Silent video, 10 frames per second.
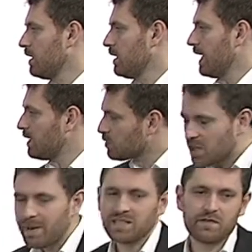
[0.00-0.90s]
It also
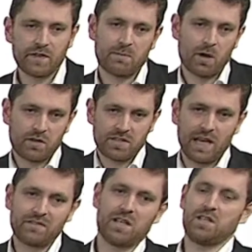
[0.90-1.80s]
matters for democracy.
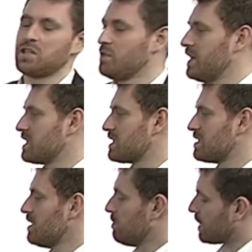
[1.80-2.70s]
I've touched on this,
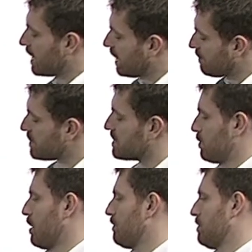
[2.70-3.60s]
but I love this
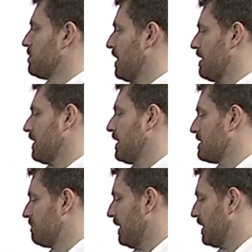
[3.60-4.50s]
quote from JFK's
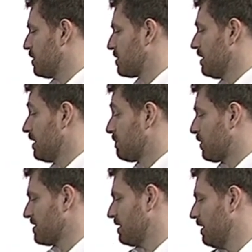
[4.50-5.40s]
speech, The
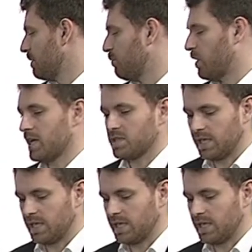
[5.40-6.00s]
President and the Press, that he